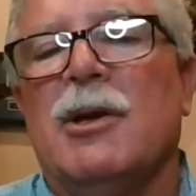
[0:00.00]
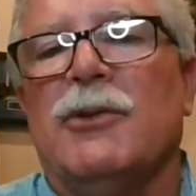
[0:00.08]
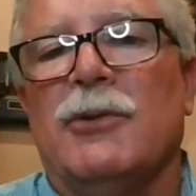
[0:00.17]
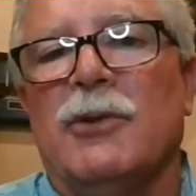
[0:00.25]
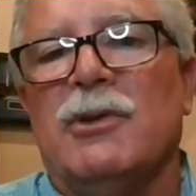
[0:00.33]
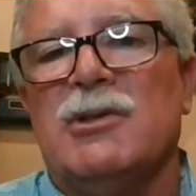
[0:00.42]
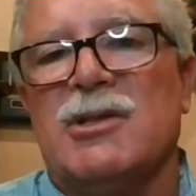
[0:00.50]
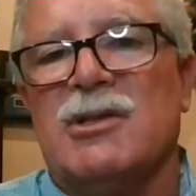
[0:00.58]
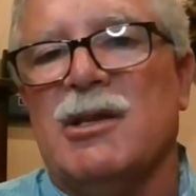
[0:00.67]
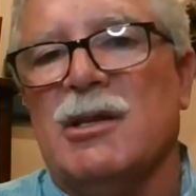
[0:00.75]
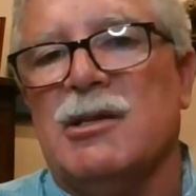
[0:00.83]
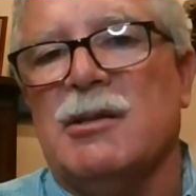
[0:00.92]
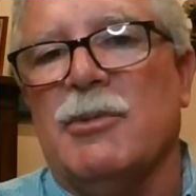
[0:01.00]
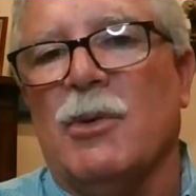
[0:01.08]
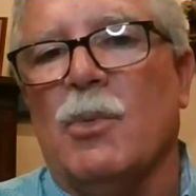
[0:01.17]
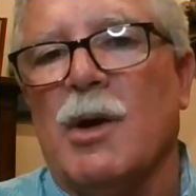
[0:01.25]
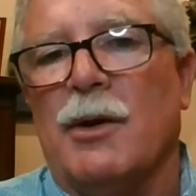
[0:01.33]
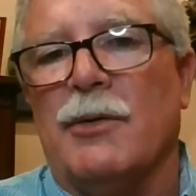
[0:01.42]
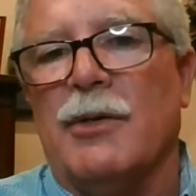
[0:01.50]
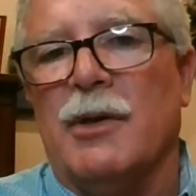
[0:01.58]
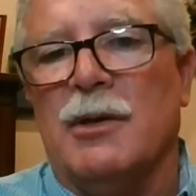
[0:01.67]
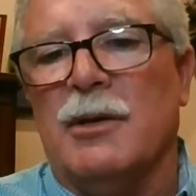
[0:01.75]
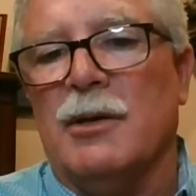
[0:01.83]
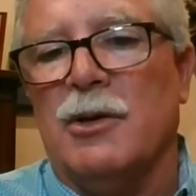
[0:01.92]
so he just needs to be aware
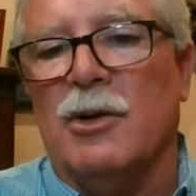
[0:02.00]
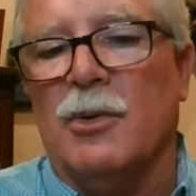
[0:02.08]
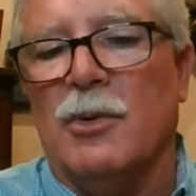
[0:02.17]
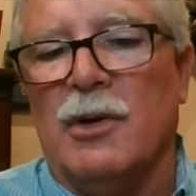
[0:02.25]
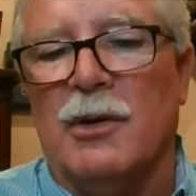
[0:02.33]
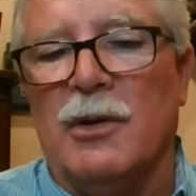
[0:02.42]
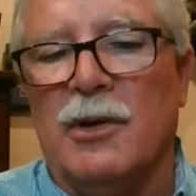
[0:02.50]
that you know